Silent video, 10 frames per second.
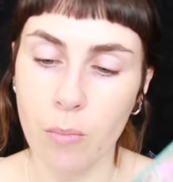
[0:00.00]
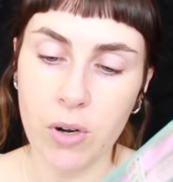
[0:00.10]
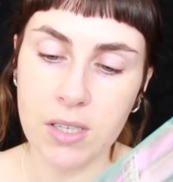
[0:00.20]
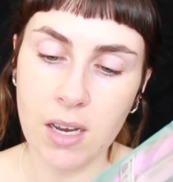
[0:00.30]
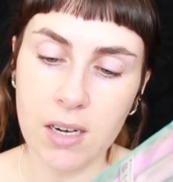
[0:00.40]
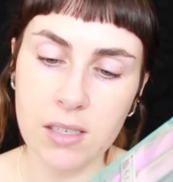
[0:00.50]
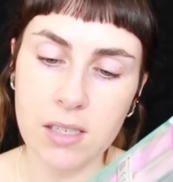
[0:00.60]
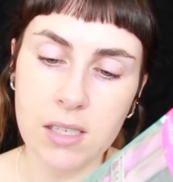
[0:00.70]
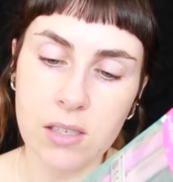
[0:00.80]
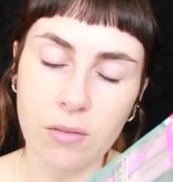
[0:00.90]
But it's kind of
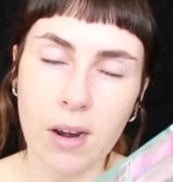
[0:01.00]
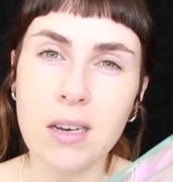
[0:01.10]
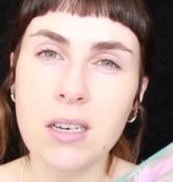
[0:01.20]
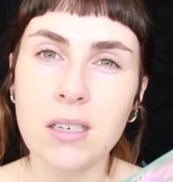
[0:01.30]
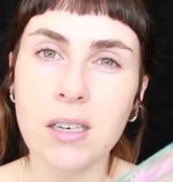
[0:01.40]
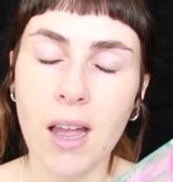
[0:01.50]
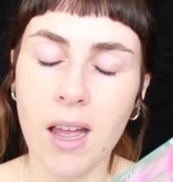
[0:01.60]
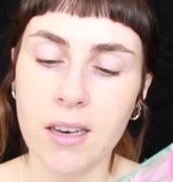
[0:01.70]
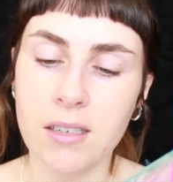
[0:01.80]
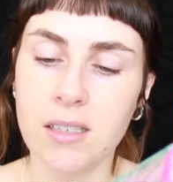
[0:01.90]
serrated
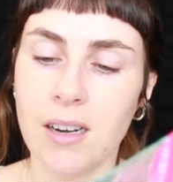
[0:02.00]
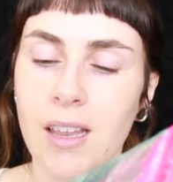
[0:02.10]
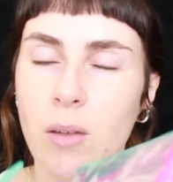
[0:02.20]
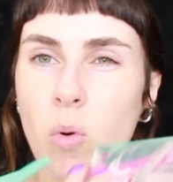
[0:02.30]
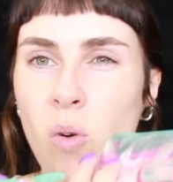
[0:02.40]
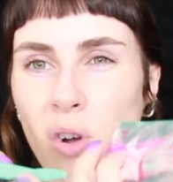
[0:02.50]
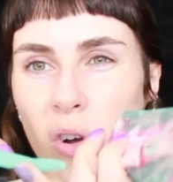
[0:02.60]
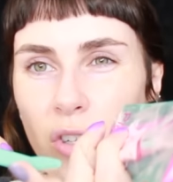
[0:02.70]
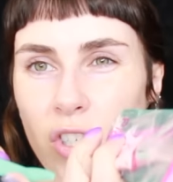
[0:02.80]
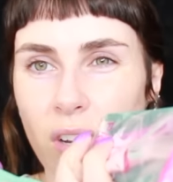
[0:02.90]
and like it won't
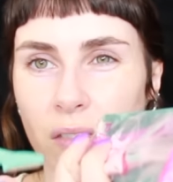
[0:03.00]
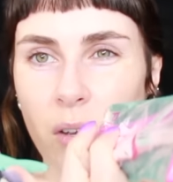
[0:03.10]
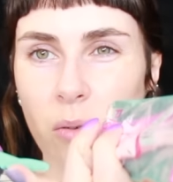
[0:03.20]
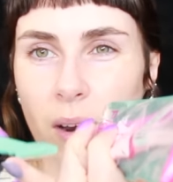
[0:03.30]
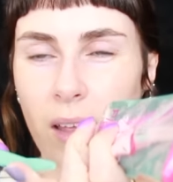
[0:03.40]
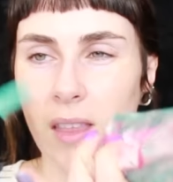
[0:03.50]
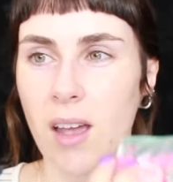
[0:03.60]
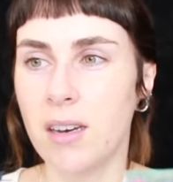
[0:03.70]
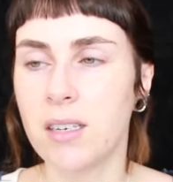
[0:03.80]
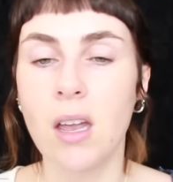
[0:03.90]
cut you if you go like
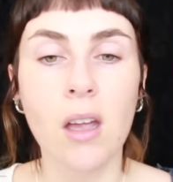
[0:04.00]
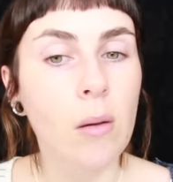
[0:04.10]
that.